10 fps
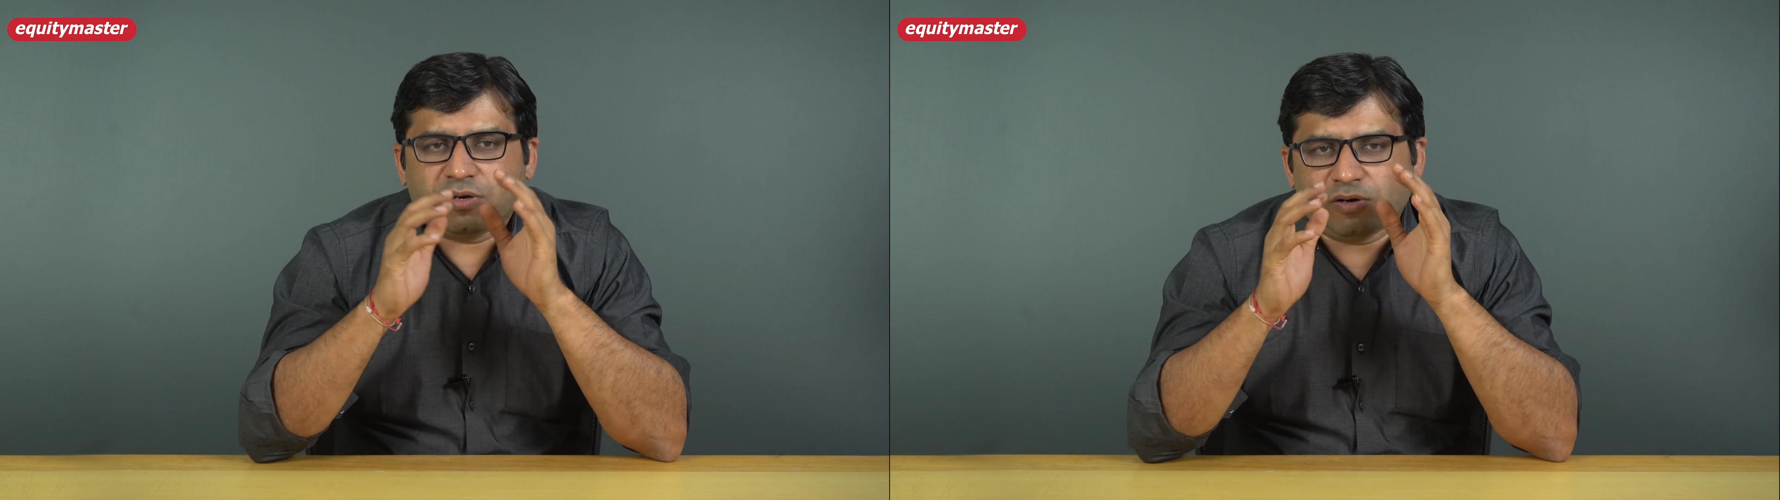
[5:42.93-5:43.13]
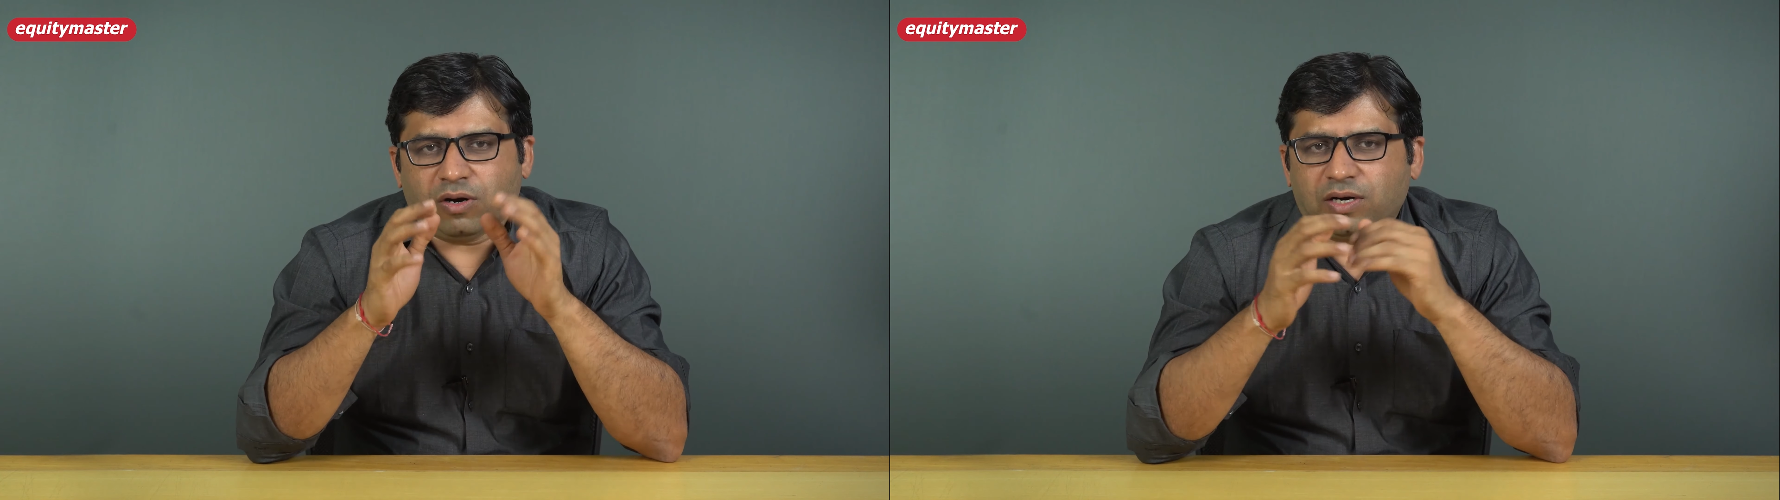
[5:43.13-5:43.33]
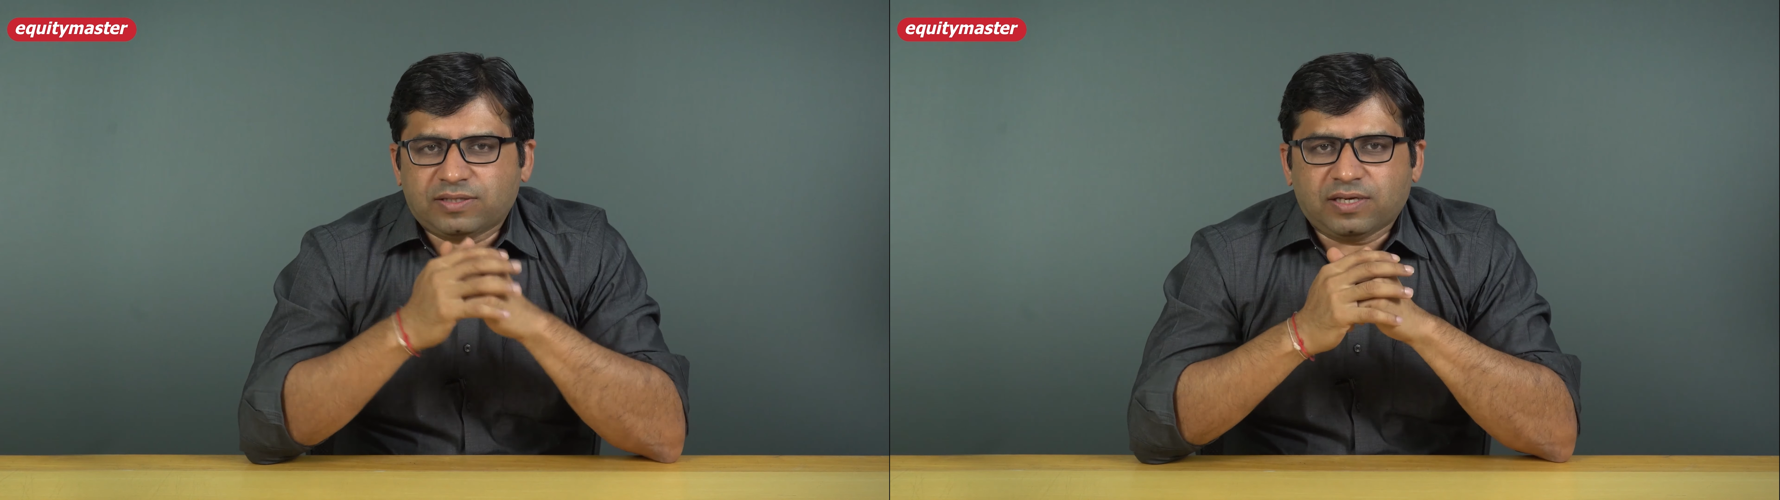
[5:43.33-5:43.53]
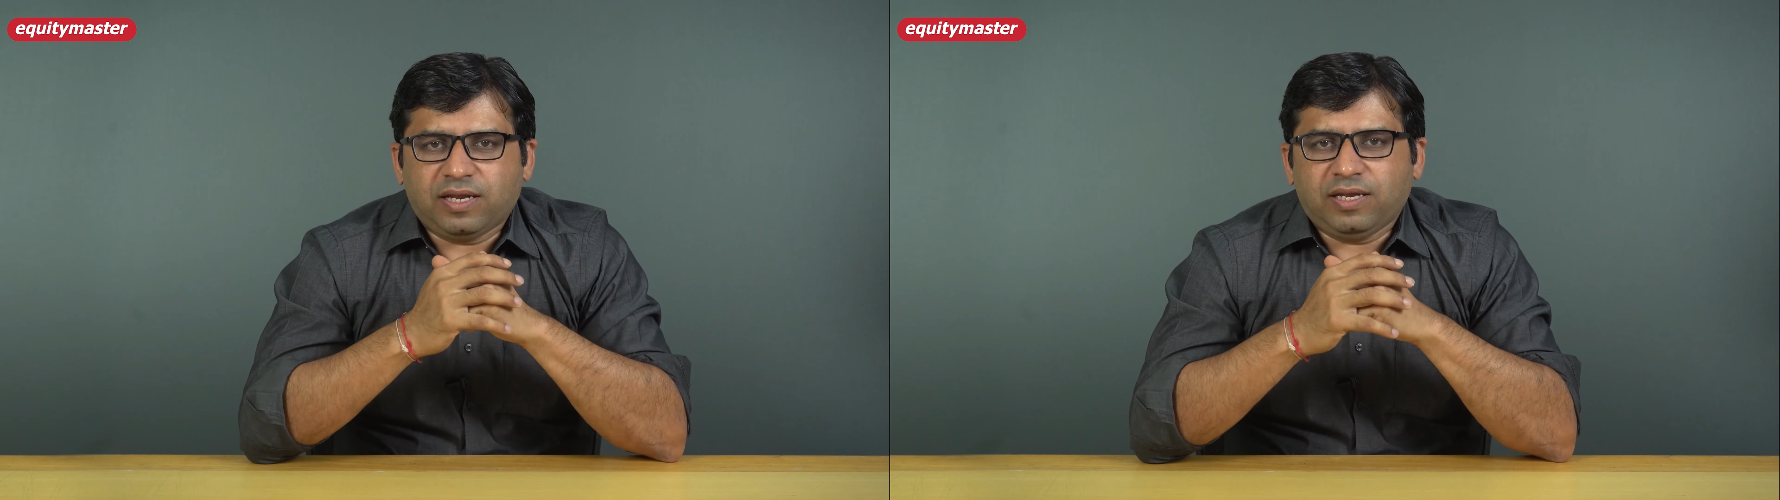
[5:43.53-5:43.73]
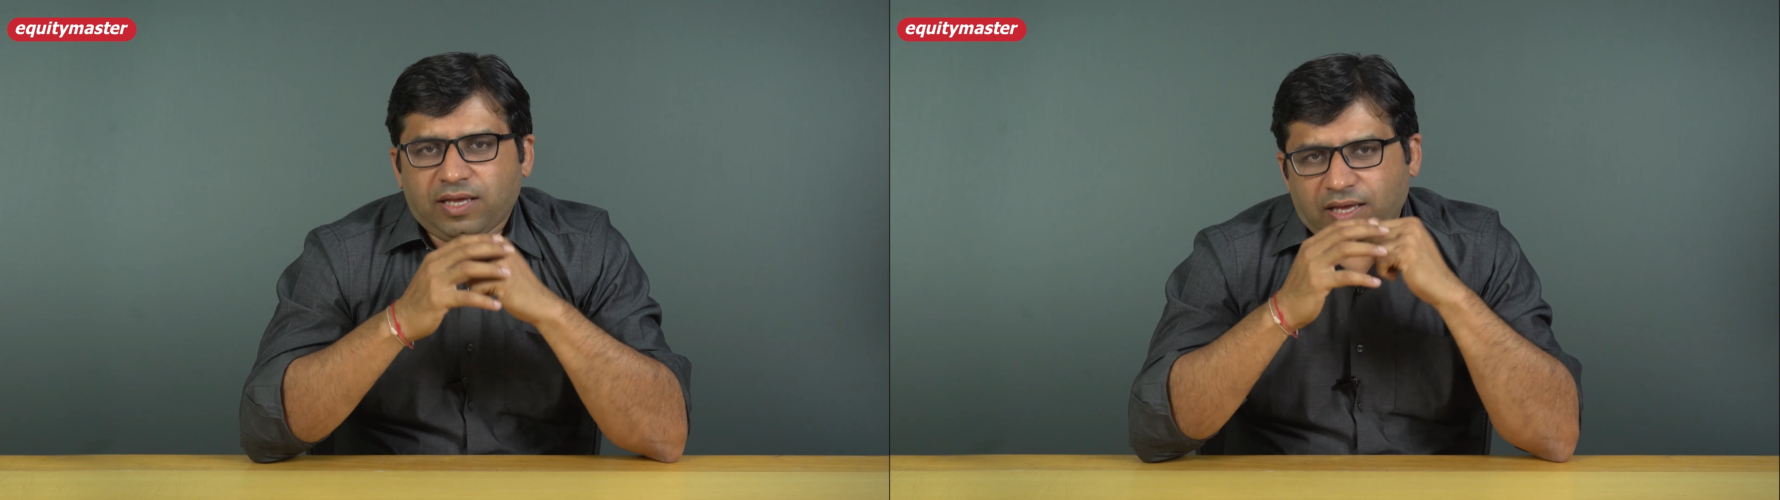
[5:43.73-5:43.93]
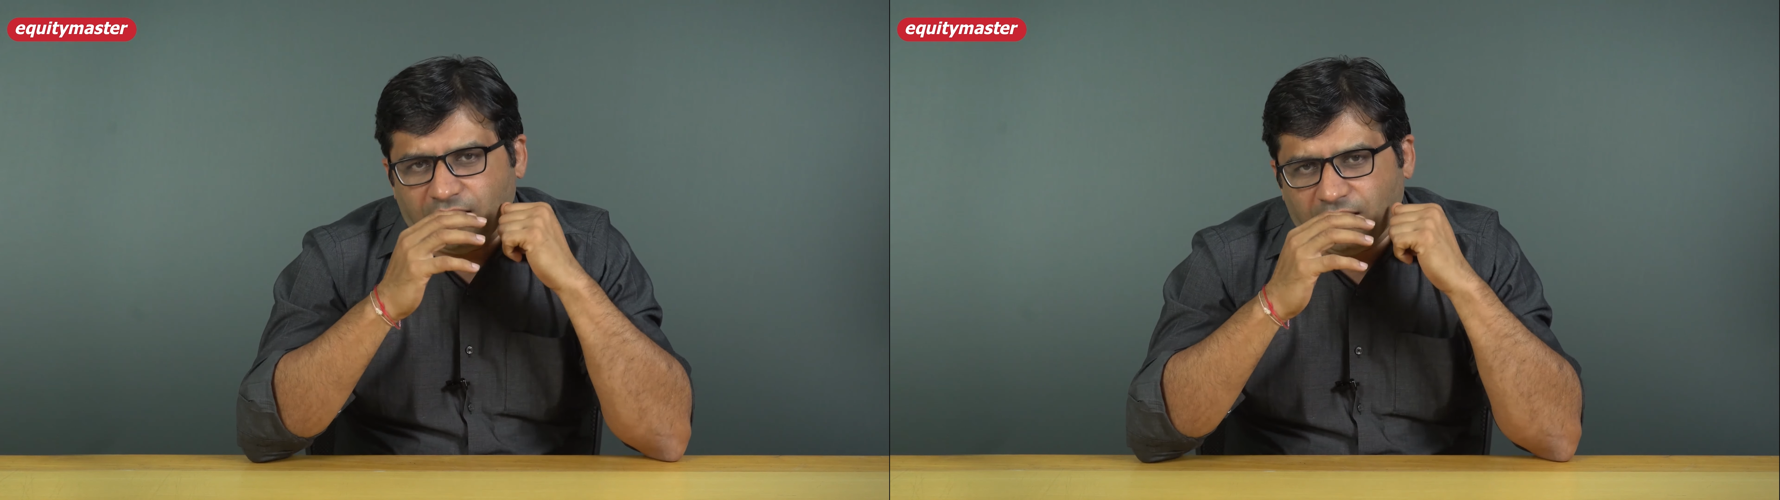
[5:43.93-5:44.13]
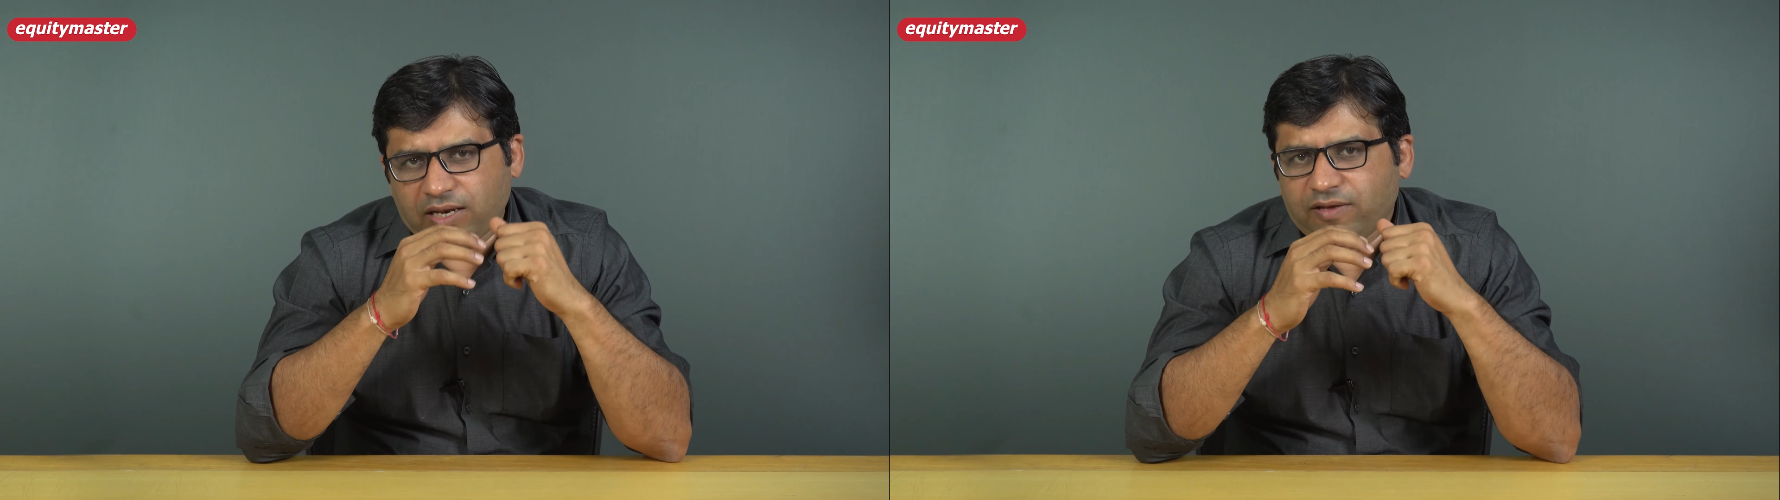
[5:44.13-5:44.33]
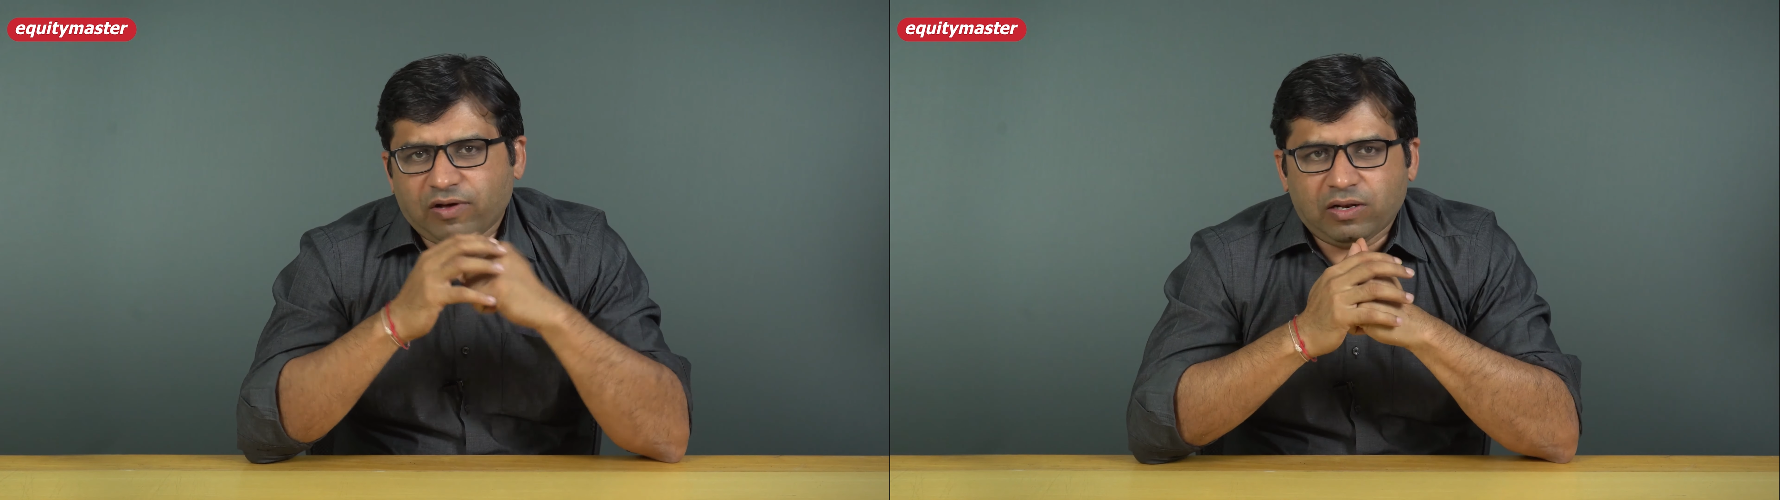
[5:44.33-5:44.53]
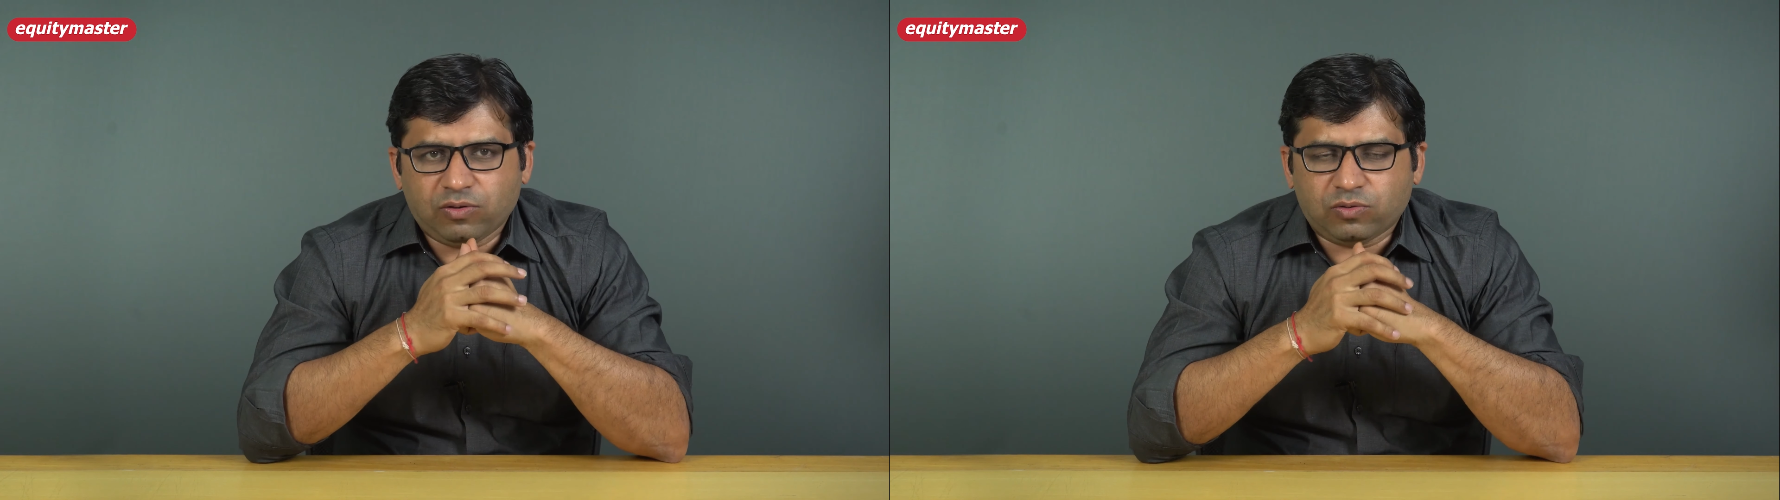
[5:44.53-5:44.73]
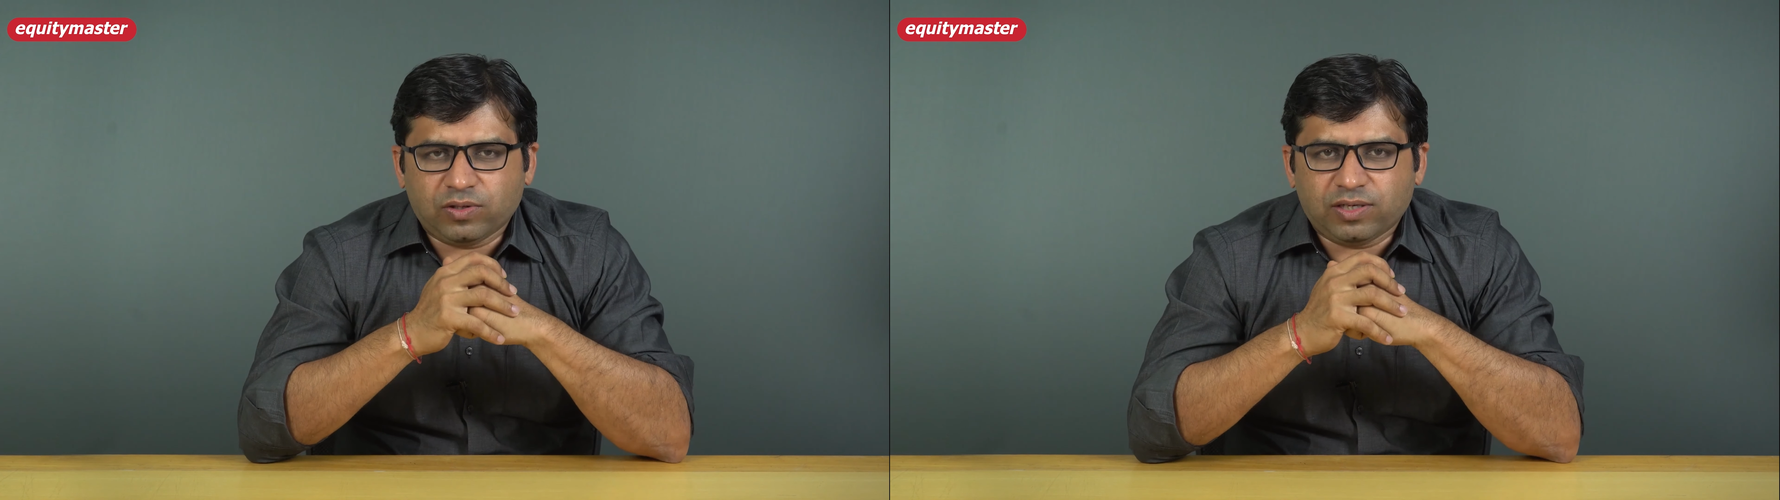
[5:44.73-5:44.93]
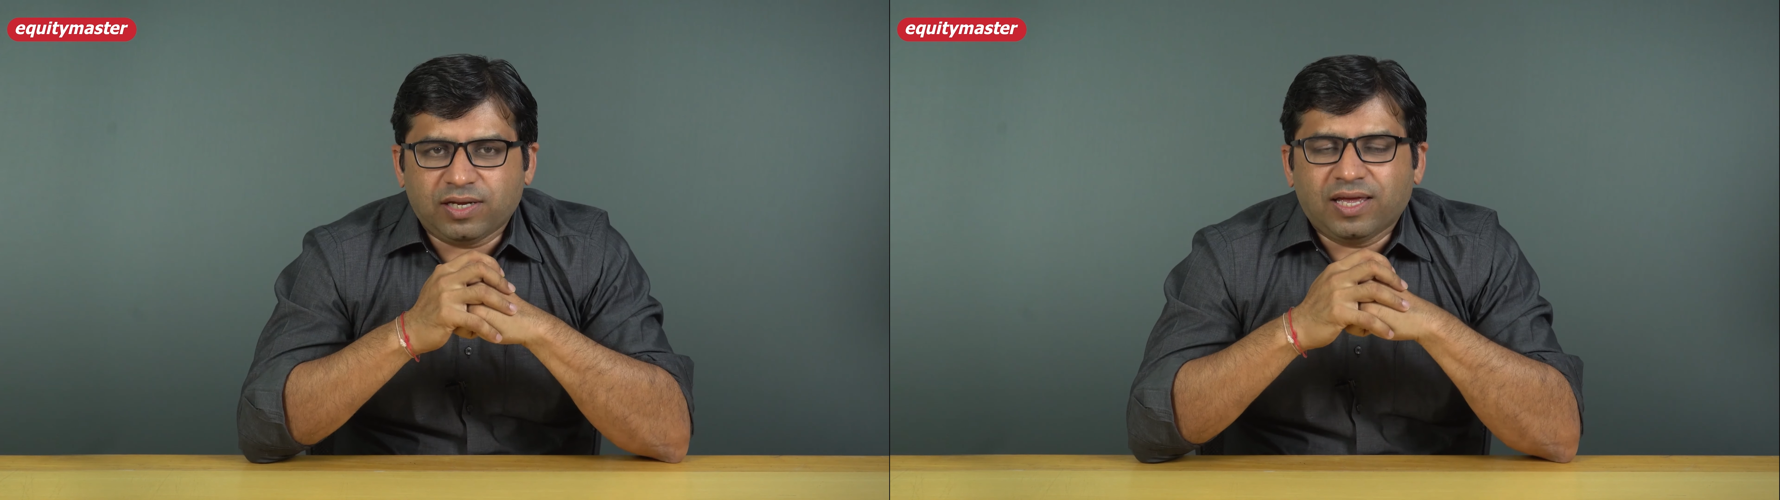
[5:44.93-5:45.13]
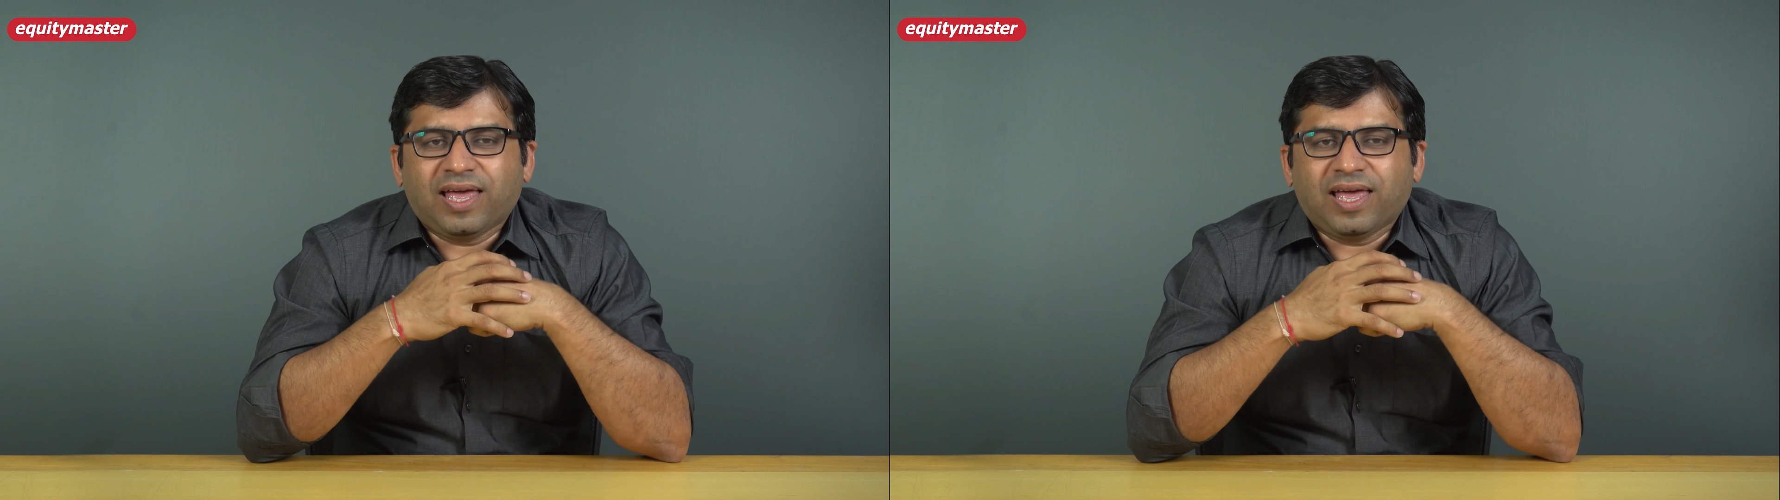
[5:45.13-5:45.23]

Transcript: not assigning any value to it